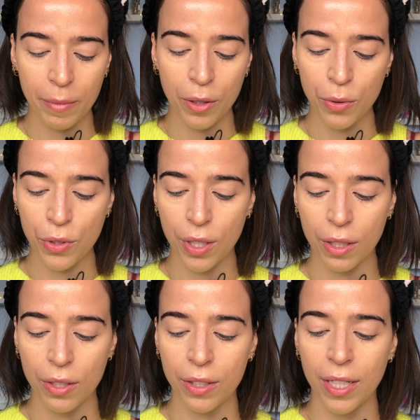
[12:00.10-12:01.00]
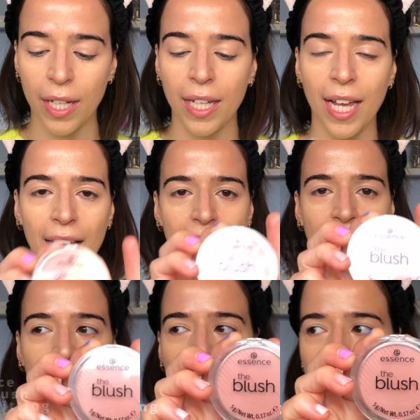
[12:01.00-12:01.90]
using today
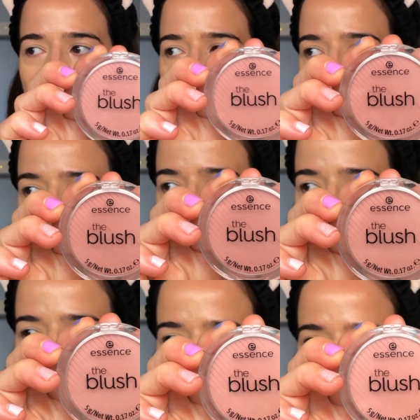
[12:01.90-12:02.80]
Essence, the blush,